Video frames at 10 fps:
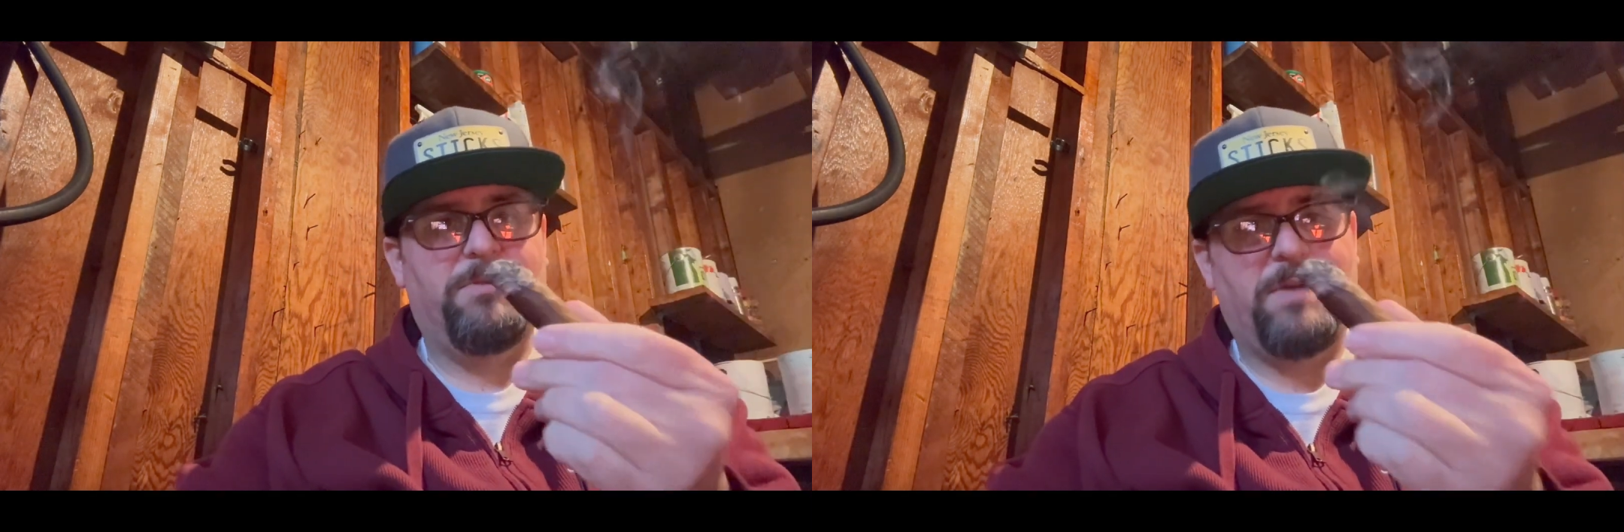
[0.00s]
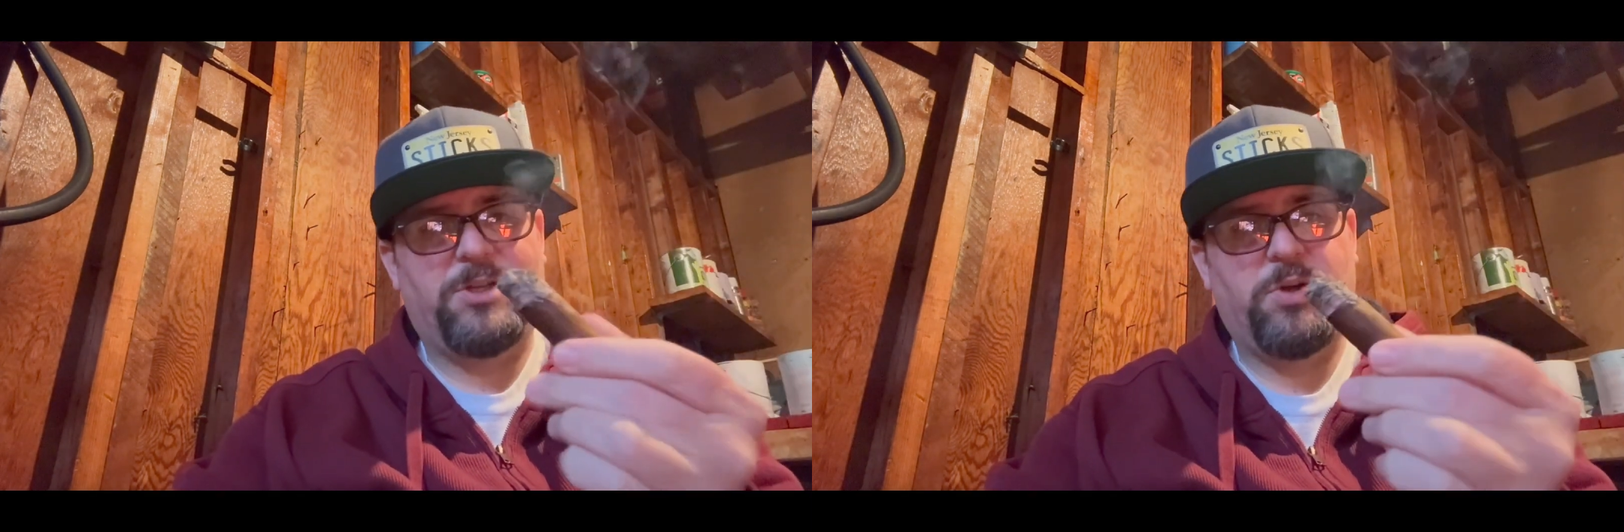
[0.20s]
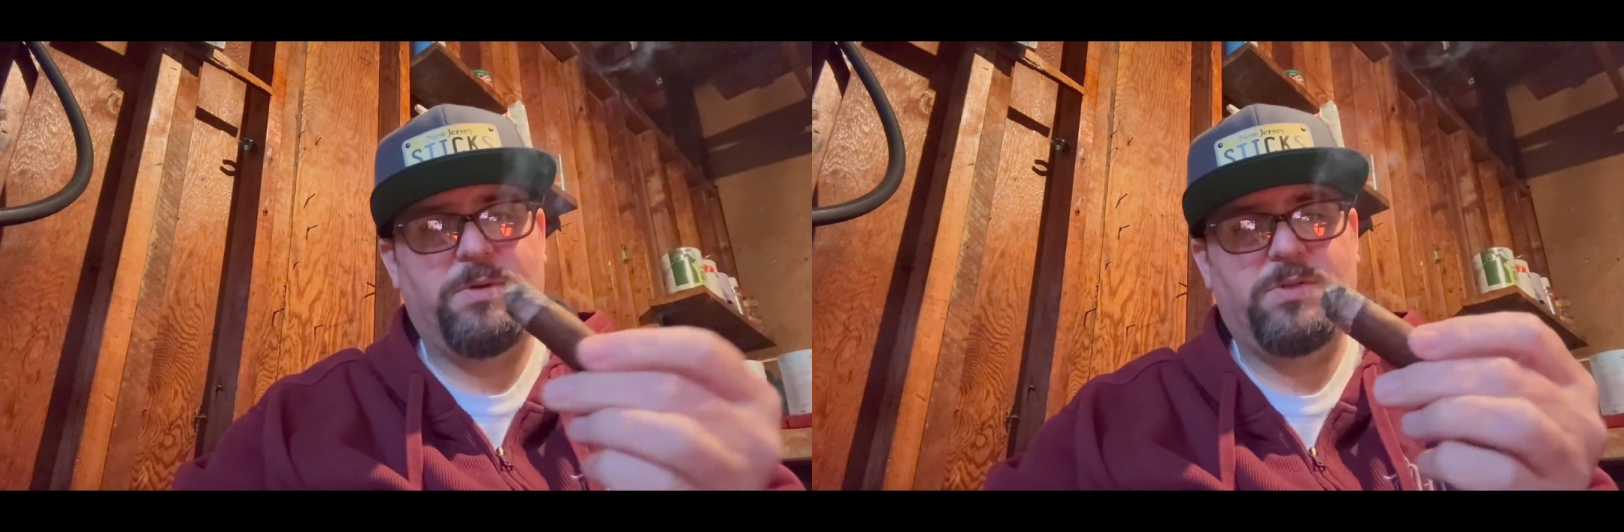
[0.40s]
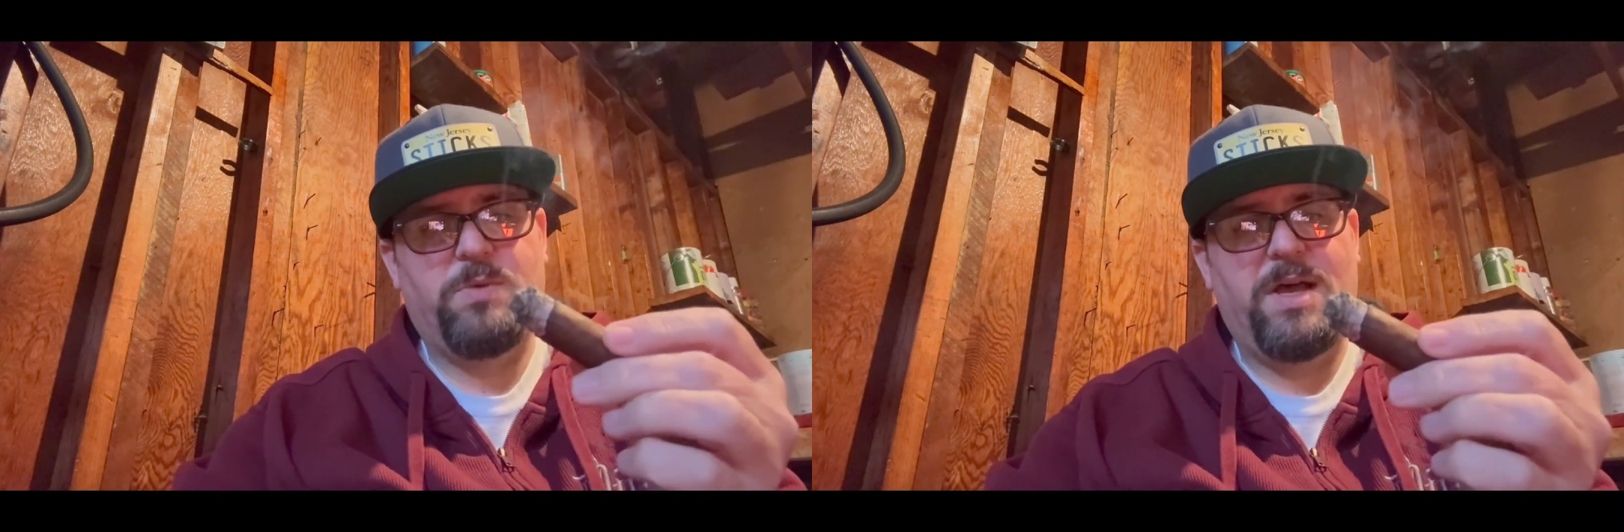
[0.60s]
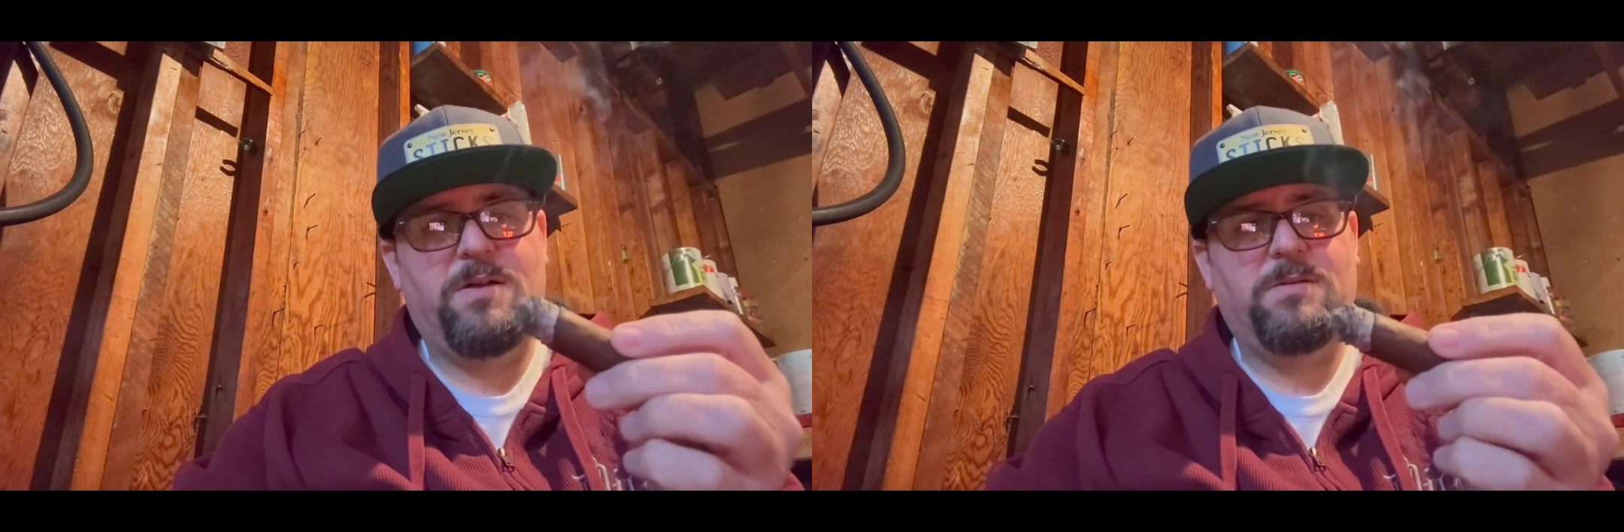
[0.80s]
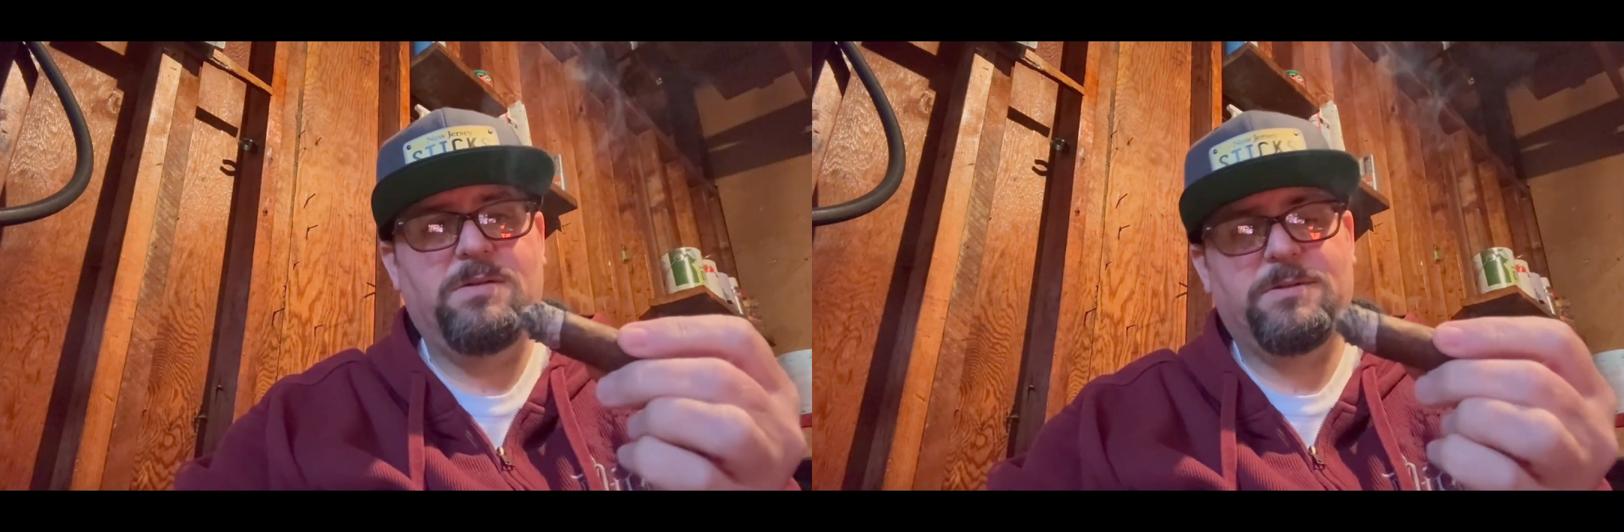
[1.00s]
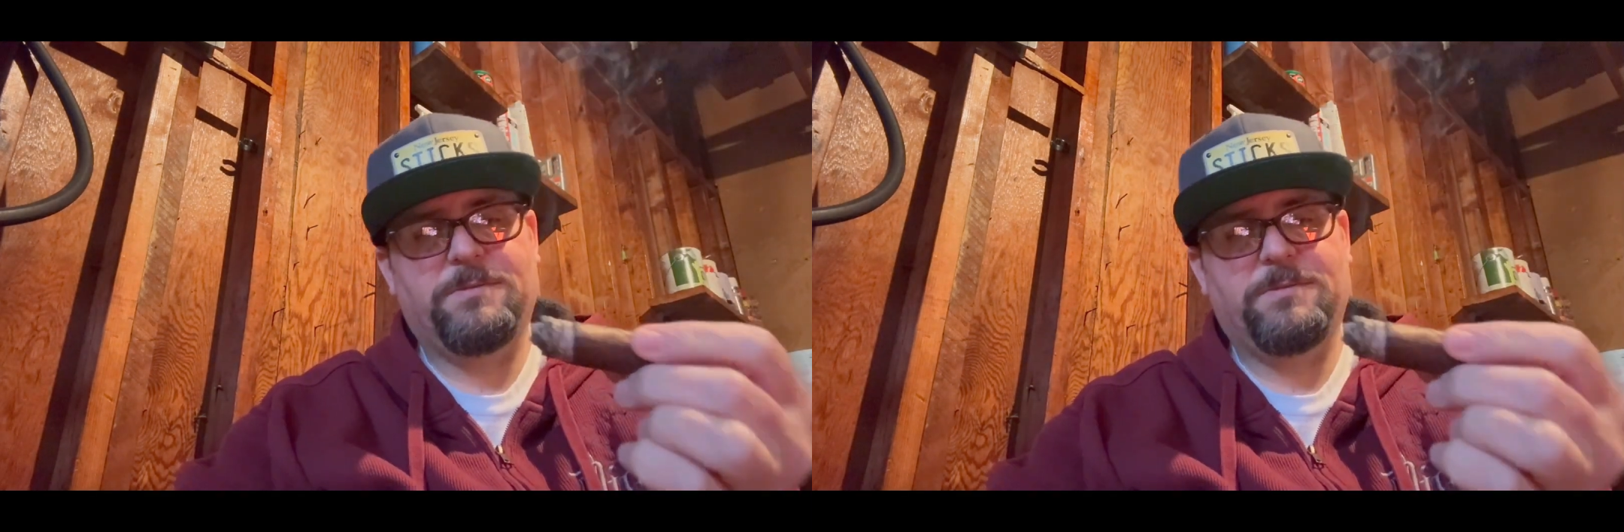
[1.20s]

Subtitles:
the retro as well.